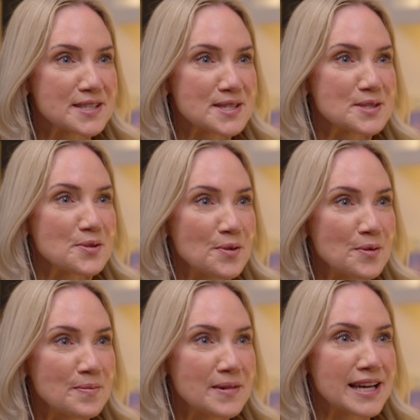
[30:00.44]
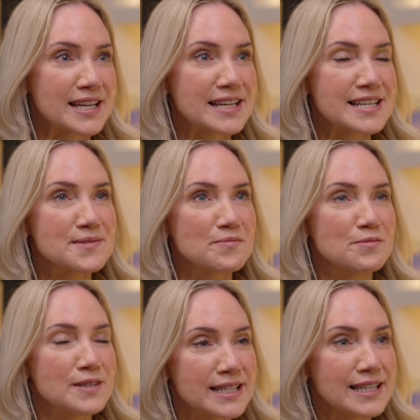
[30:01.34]
storm, and it is
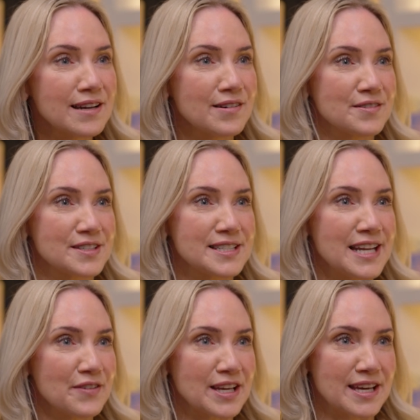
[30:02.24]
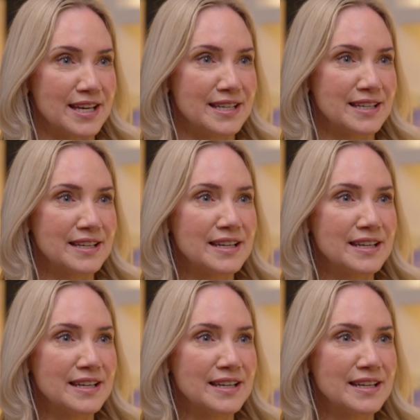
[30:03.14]
really hard to navigate